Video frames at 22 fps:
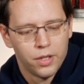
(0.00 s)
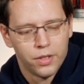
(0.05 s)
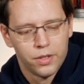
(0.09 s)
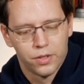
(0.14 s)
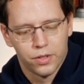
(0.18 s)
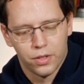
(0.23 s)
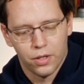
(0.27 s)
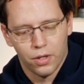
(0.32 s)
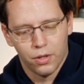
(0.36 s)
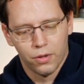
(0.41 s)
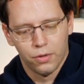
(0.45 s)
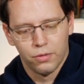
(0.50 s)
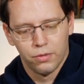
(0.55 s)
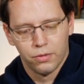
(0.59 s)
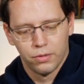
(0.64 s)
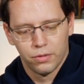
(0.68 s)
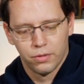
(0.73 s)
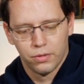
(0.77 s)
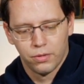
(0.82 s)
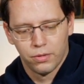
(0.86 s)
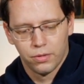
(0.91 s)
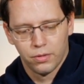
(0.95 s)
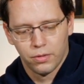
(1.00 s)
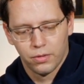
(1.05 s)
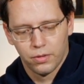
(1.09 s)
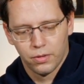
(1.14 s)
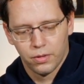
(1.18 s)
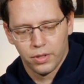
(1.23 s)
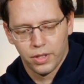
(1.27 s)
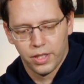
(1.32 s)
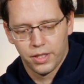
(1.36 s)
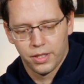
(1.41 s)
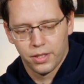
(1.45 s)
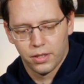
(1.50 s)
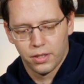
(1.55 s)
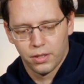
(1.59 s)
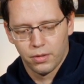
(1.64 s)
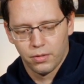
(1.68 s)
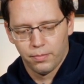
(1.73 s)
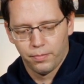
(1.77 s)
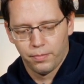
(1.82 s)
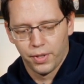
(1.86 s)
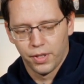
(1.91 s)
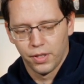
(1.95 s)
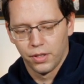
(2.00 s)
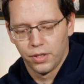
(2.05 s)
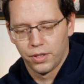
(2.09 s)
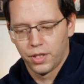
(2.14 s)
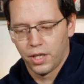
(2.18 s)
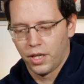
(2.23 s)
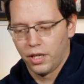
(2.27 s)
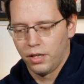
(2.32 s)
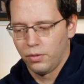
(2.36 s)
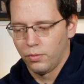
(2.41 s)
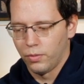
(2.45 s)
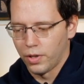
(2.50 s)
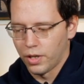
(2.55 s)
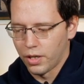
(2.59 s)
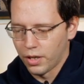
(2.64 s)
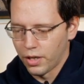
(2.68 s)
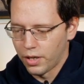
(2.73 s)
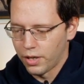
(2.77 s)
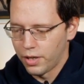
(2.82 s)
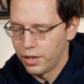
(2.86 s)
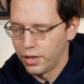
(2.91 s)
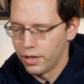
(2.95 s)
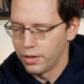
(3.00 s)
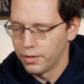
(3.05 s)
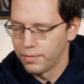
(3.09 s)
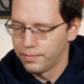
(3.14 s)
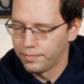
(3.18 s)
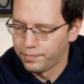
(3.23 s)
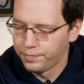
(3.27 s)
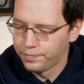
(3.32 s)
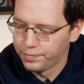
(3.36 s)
So let's pillage Elwagar here.